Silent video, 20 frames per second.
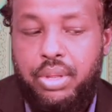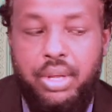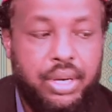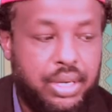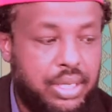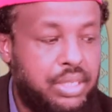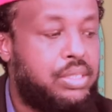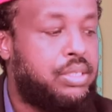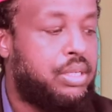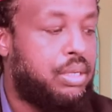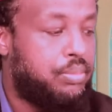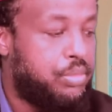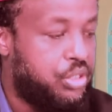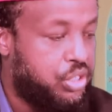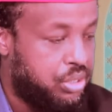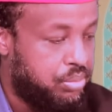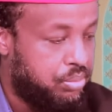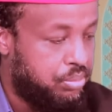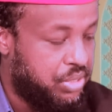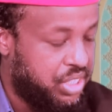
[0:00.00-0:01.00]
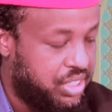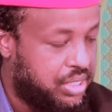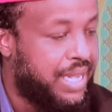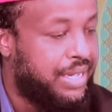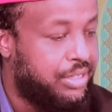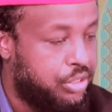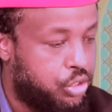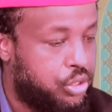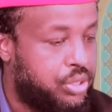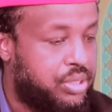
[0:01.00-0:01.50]
there is a mis
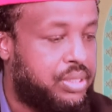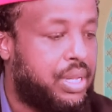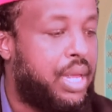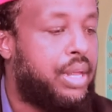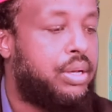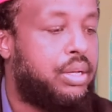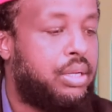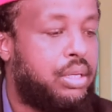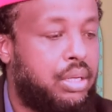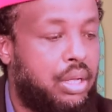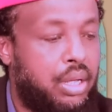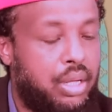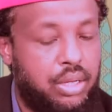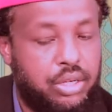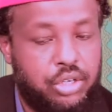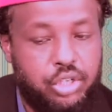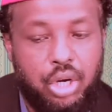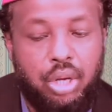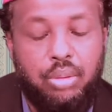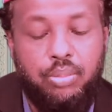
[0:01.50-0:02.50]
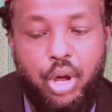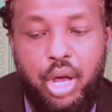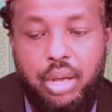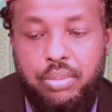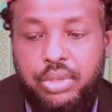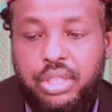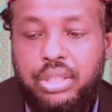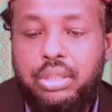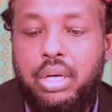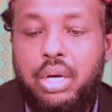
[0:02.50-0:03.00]
misunderstanding, uh, Sheikh
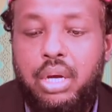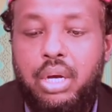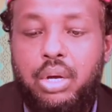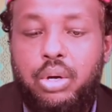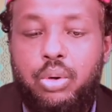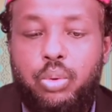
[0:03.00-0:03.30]
Muhammad,